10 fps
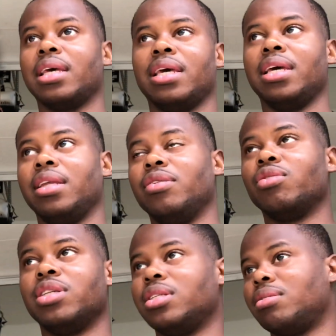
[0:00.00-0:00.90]
and you
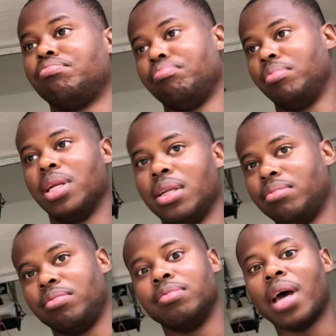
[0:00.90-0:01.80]
could just
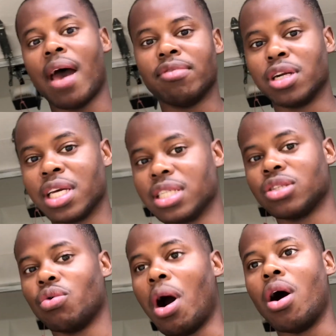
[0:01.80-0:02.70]
have it against
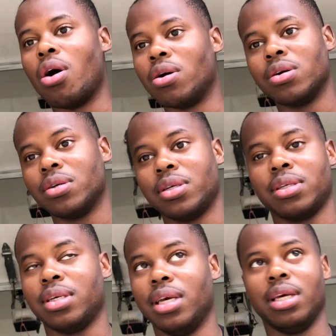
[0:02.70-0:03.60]
the wall
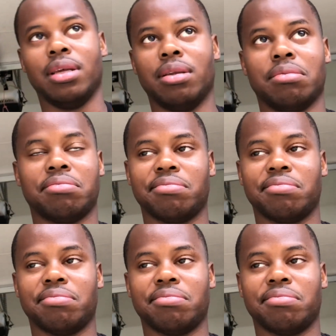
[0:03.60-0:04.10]
and